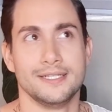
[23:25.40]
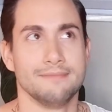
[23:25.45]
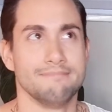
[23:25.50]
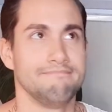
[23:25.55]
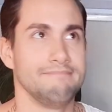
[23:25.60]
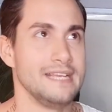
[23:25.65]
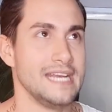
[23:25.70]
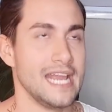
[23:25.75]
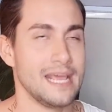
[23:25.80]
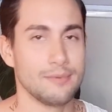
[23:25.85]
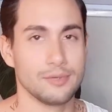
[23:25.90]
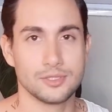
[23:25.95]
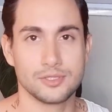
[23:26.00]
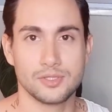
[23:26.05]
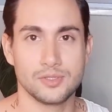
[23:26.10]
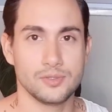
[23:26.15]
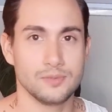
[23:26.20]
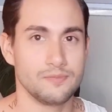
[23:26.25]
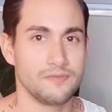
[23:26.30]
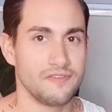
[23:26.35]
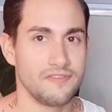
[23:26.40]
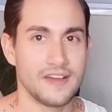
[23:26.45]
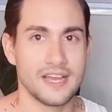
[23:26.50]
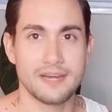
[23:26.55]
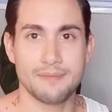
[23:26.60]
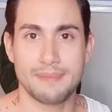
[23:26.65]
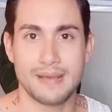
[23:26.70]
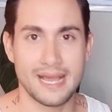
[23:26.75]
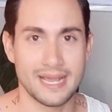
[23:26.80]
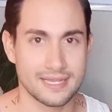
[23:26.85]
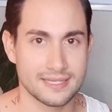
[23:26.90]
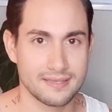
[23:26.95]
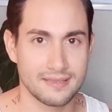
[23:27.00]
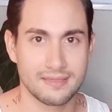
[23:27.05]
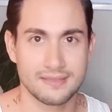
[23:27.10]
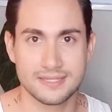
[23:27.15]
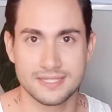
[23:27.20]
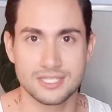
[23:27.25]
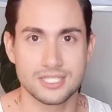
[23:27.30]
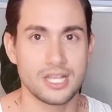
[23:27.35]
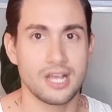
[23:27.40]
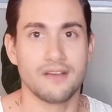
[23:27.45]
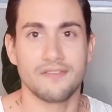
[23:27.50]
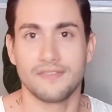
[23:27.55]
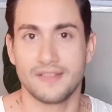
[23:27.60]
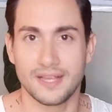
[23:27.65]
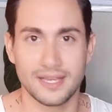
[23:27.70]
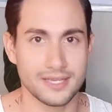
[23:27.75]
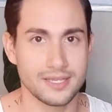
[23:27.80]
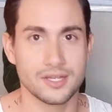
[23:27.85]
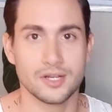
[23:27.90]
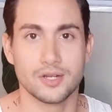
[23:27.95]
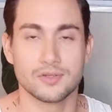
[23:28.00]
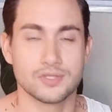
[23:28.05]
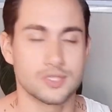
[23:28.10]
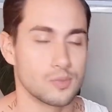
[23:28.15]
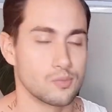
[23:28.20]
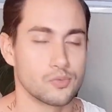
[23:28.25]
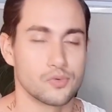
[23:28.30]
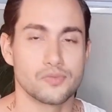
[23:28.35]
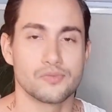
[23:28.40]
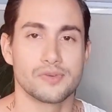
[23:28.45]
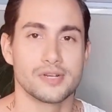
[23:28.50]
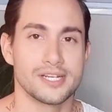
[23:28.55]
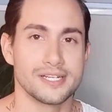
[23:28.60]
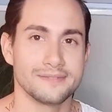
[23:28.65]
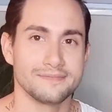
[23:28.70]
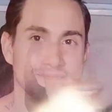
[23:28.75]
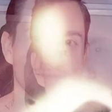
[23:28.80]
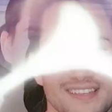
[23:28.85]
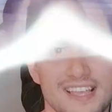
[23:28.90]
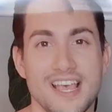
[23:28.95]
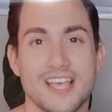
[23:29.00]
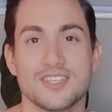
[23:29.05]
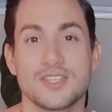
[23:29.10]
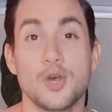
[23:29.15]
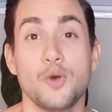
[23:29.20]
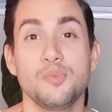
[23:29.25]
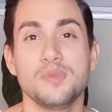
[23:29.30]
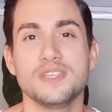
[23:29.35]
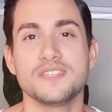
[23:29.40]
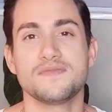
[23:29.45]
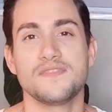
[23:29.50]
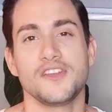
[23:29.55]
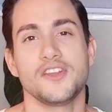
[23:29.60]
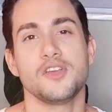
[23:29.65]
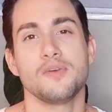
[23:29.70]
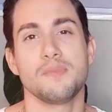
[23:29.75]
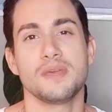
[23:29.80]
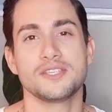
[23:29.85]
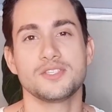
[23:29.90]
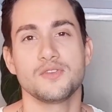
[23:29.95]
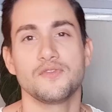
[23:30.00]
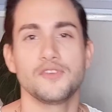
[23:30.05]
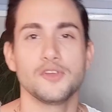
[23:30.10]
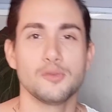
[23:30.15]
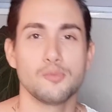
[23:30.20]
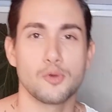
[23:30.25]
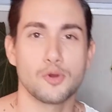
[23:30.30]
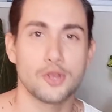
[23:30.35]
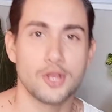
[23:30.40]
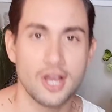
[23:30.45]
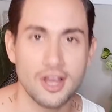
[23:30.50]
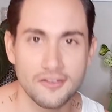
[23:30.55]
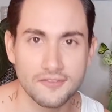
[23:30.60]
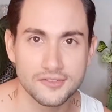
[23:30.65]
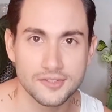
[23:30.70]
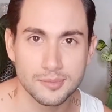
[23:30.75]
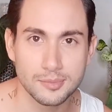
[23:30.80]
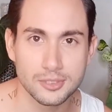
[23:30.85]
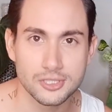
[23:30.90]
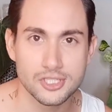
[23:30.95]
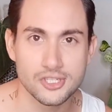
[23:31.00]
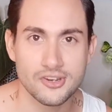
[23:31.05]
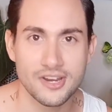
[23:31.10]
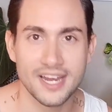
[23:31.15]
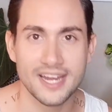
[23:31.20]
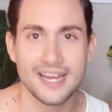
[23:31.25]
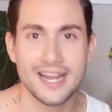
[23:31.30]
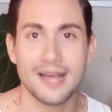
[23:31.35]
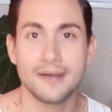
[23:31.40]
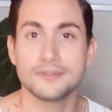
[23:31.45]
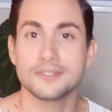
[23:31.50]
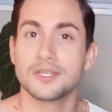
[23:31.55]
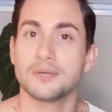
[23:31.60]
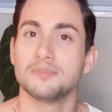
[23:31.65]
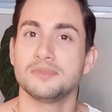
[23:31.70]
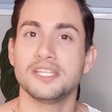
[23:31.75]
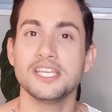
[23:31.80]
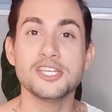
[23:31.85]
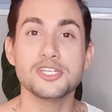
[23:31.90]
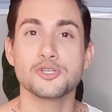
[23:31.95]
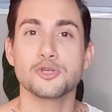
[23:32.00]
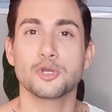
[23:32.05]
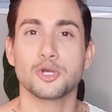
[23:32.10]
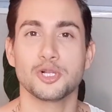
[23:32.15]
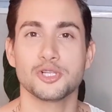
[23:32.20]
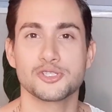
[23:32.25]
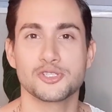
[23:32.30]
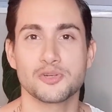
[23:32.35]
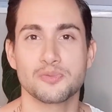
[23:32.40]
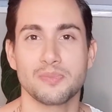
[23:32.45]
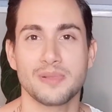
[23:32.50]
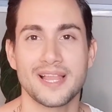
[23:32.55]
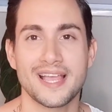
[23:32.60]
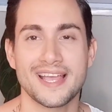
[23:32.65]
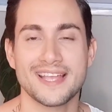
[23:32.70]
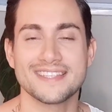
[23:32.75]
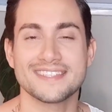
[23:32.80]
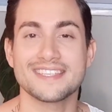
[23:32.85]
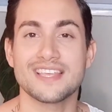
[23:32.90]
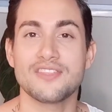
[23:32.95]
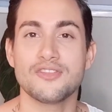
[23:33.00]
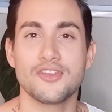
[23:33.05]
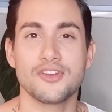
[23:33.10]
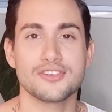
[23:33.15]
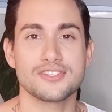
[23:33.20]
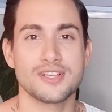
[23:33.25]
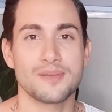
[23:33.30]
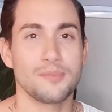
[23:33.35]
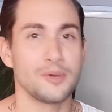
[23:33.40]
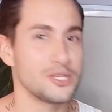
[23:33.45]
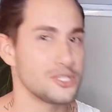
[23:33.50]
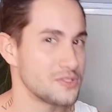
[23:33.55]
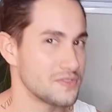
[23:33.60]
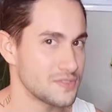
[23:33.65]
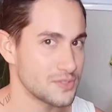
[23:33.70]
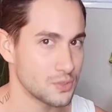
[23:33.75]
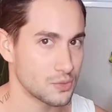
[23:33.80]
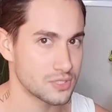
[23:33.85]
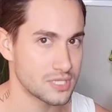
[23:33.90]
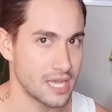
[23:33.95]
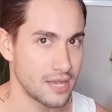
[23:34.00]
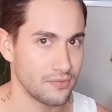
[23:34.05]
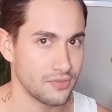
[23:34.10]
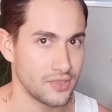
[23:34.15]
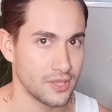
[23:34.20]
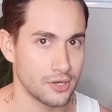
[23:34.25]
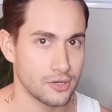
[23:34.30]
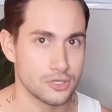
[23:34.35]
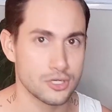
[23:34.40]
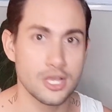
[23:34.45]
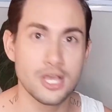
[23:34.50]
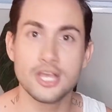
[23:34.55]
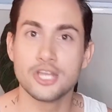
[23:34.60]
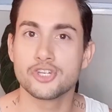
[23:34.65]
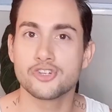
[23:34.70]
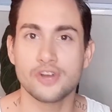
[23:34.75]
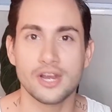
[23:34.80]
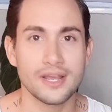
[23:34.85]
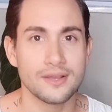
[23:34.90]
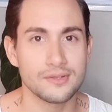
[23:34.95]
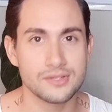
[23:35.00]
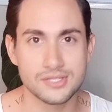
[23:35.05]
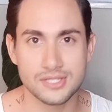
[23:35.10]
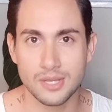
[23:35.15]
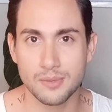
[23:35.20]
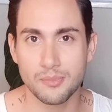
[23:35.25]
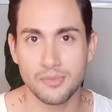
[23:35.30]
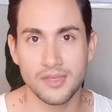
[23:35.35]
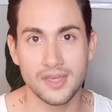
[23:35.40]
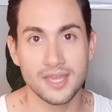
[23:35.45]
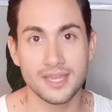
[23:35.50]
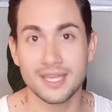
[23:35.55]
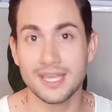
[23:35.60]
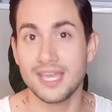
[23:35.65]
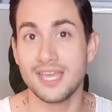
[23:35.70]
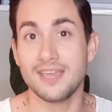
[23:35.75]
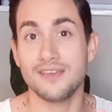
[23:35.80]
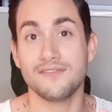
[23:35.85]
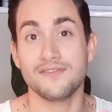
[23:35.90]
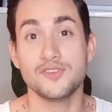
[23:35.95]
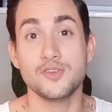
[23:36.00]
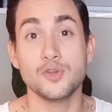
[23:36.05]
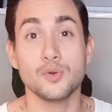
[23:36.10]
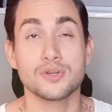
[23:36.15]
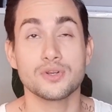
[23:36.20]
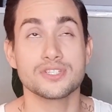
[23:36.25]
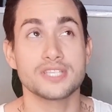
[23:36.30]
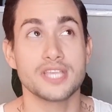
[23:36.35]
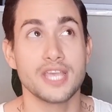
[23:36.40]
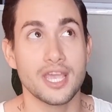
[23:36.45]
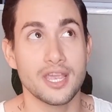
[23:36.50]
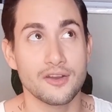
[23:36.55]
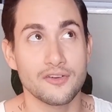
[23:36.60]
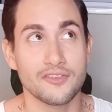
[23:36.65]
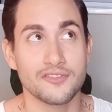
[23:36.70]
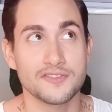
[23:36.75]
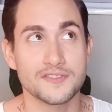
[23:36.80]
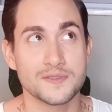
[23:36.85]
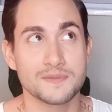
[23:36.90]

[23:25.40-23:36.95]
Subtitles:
being able to fight back to stuff like, some root rot. So I hope this video makes you feel more comfortable trying out some tissue culture plants. There's a bunch of stores out there. Try out something. If you are scared of,